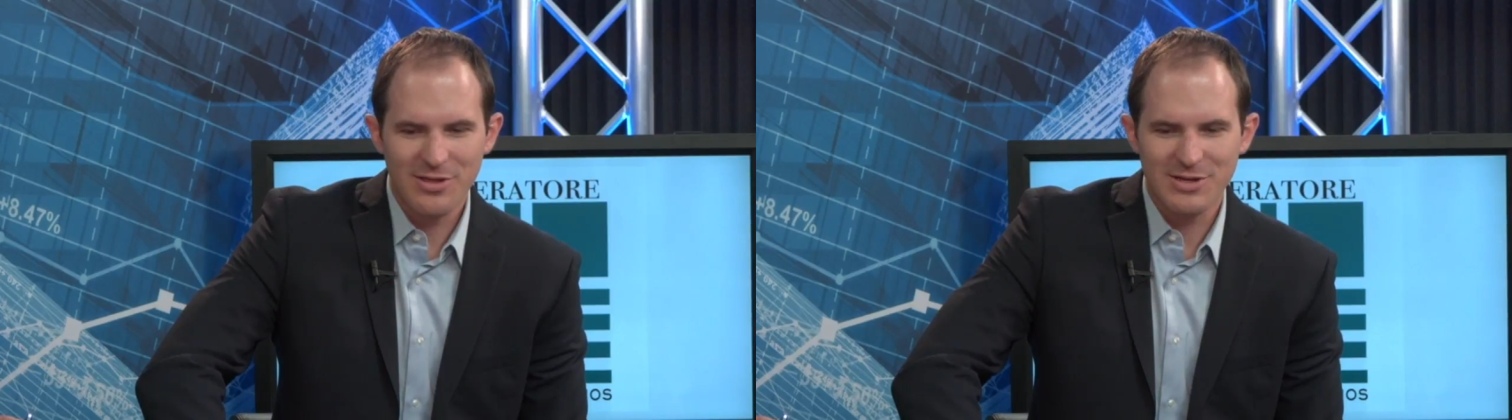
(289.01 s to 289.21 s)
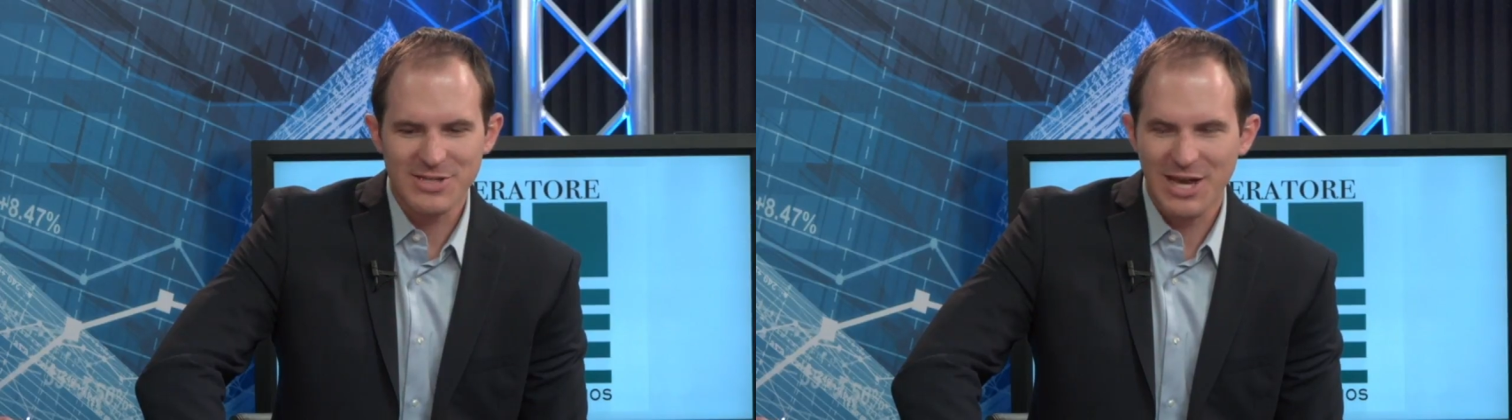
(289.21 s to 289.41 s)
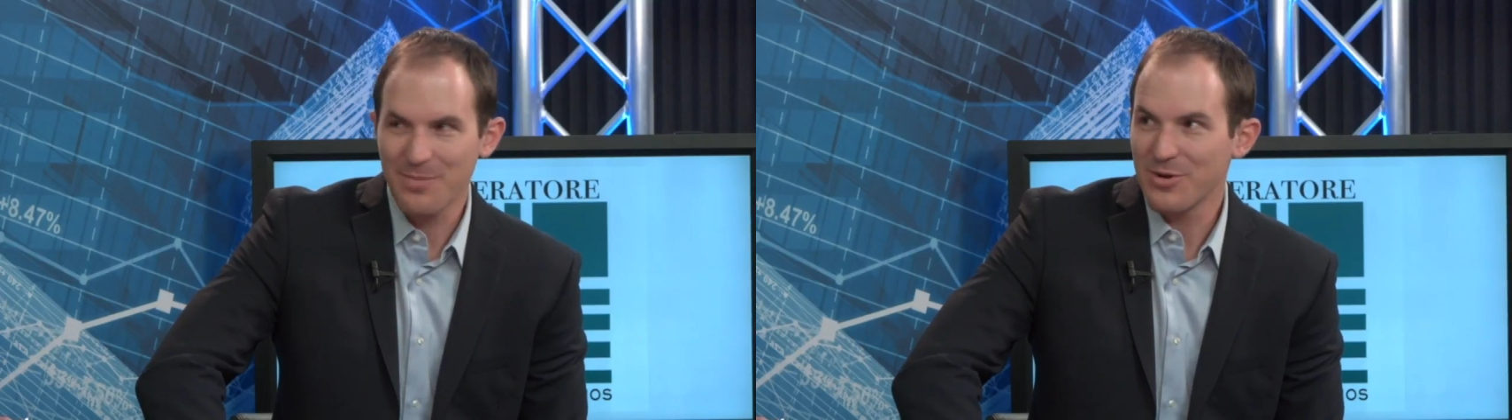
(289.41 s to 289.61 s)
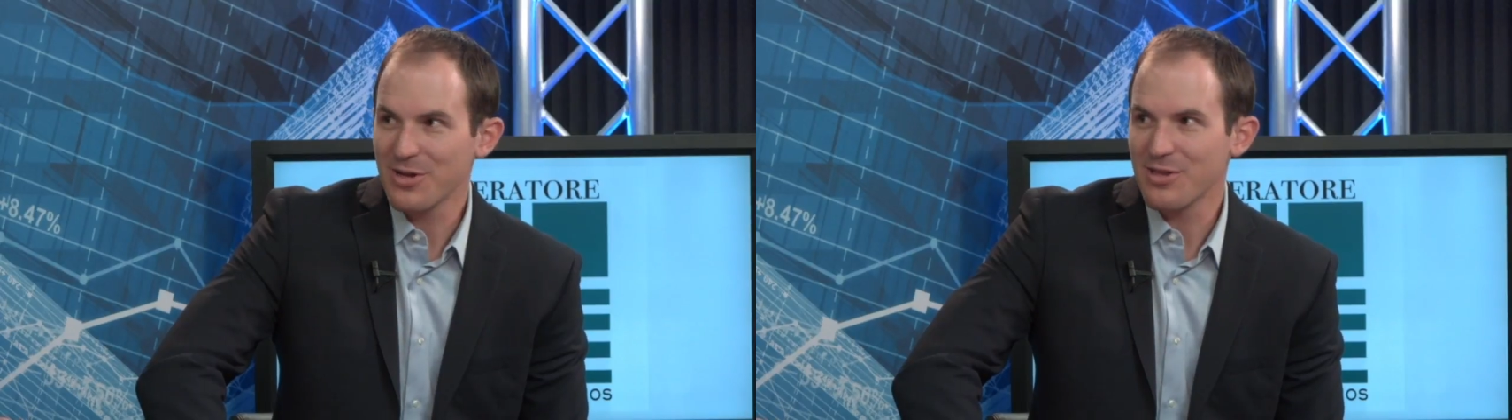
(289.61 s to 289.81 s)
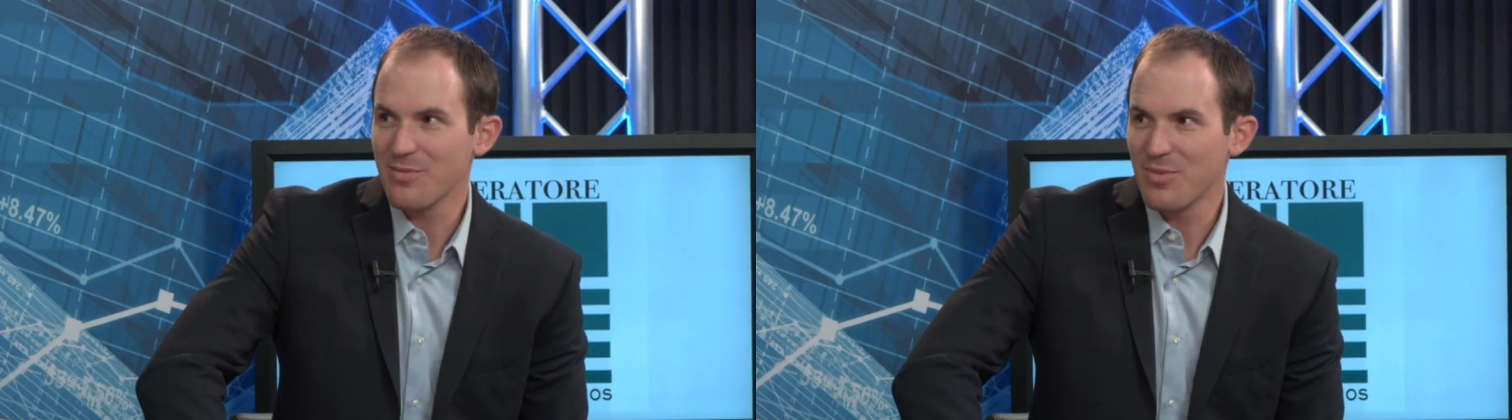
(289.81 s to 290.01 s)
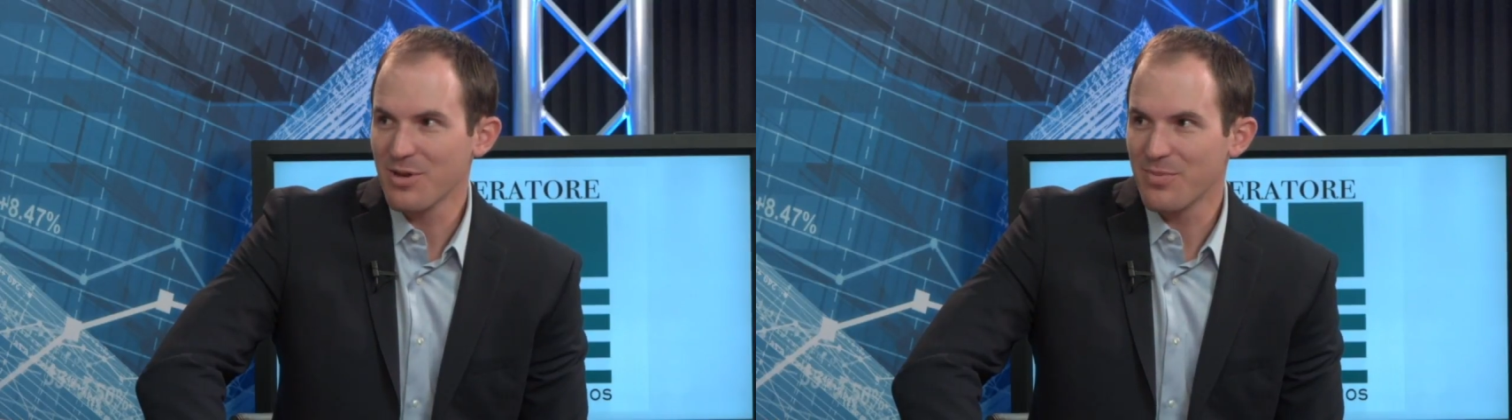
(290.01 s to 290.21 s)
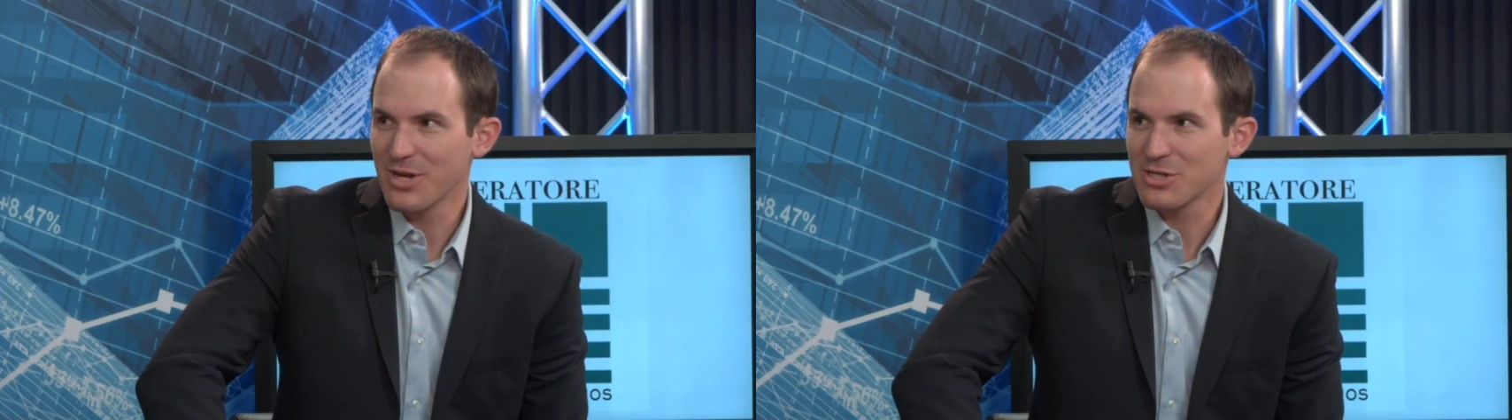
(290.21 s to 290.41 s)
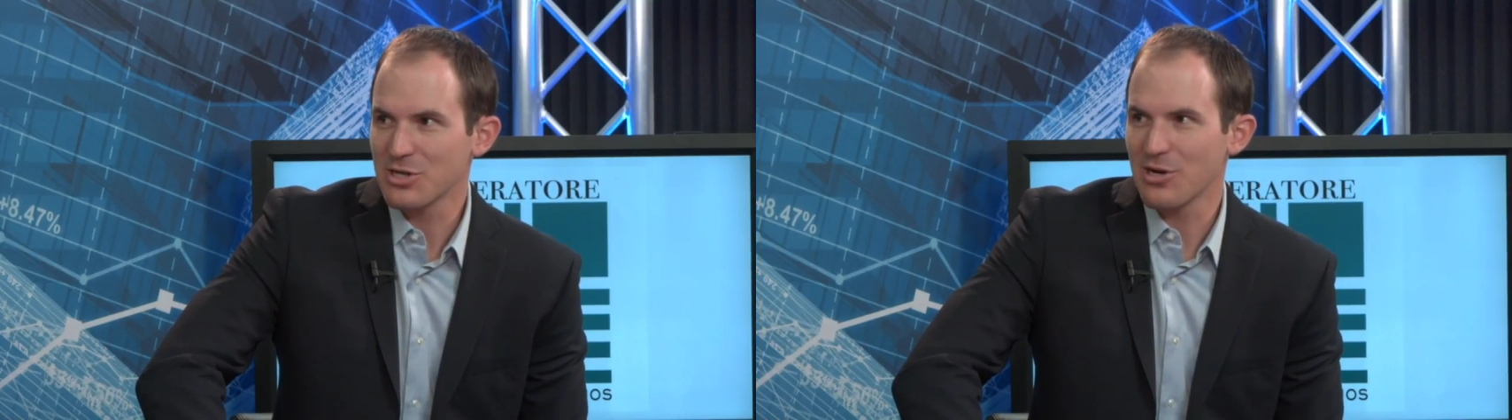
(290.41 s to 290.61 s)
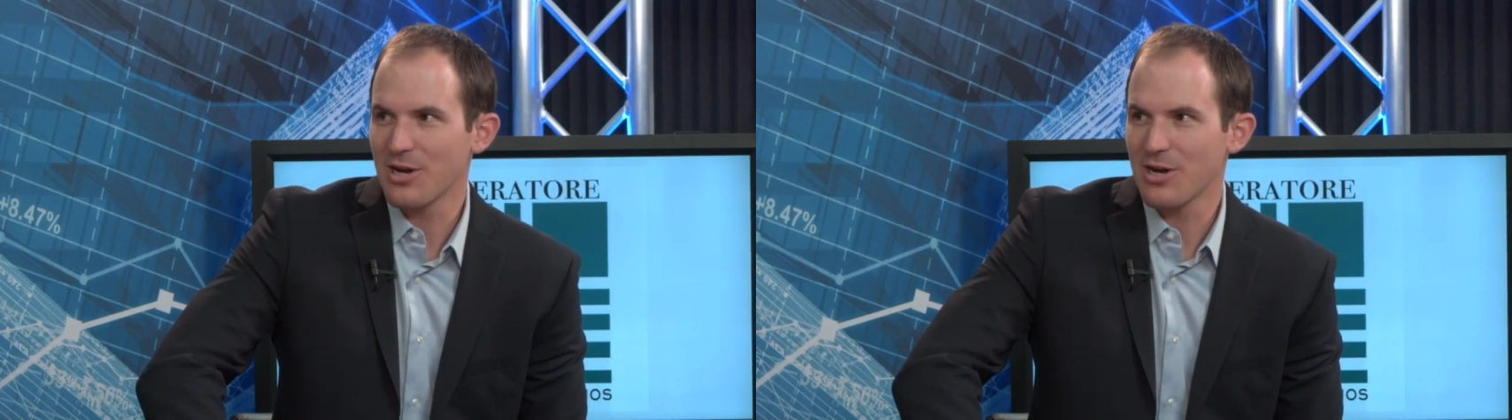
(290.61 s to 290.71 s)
that is happening in the big picture,